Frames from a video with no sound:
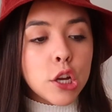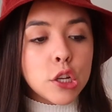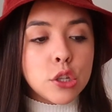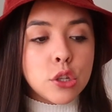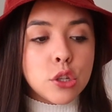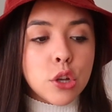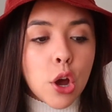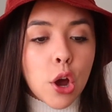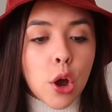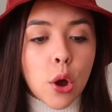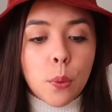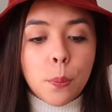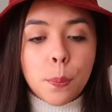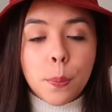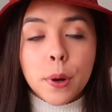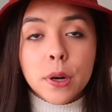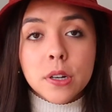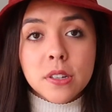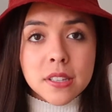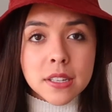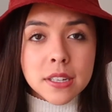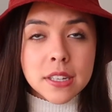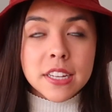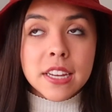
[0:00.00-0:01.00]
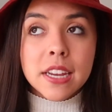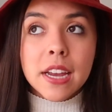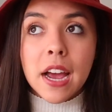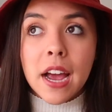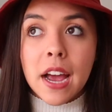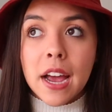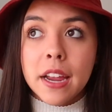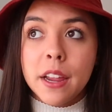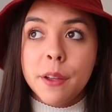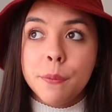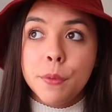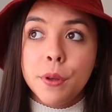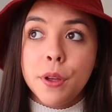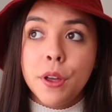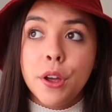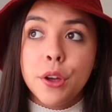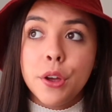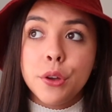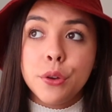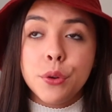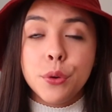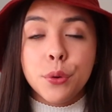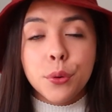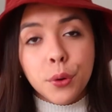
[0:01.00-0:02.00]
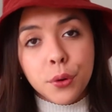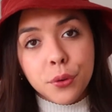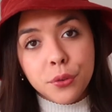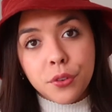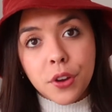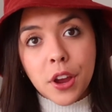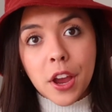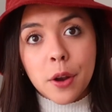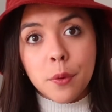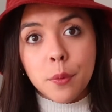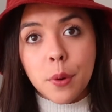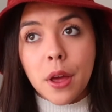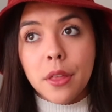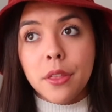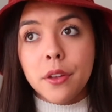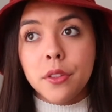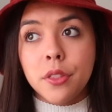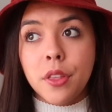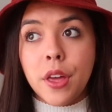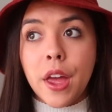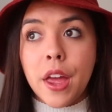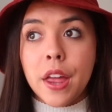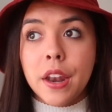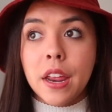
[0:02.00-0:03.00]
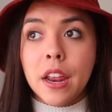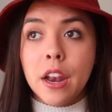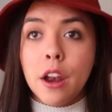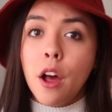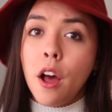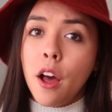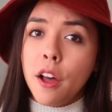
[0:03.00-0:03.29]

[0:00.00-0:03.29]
So personally, I am a Google fan rather than an